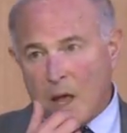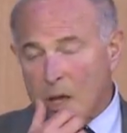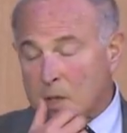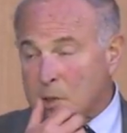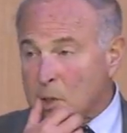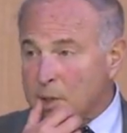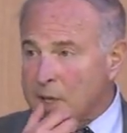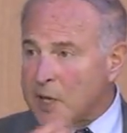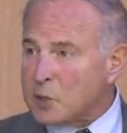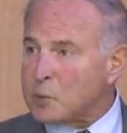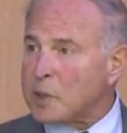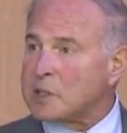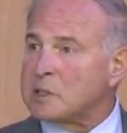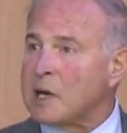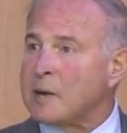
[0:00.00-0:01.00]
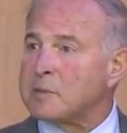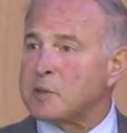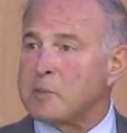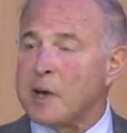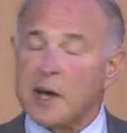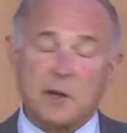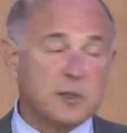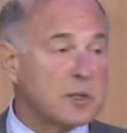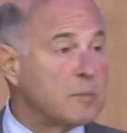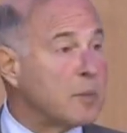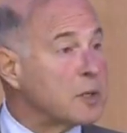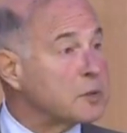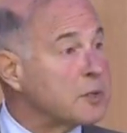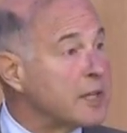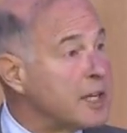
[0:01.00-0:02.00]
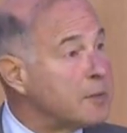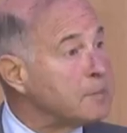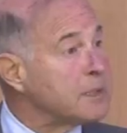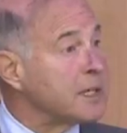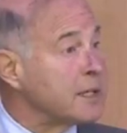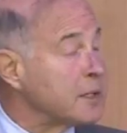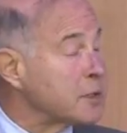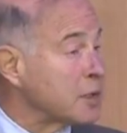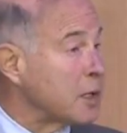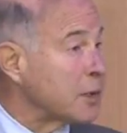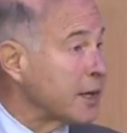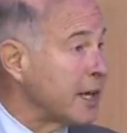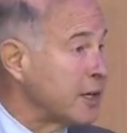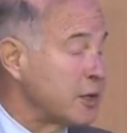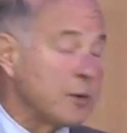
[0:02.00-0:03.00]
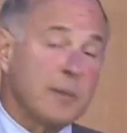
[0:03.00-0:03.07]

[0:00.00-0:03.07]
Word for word: And so that's what alarms Madison most deeply in his old age.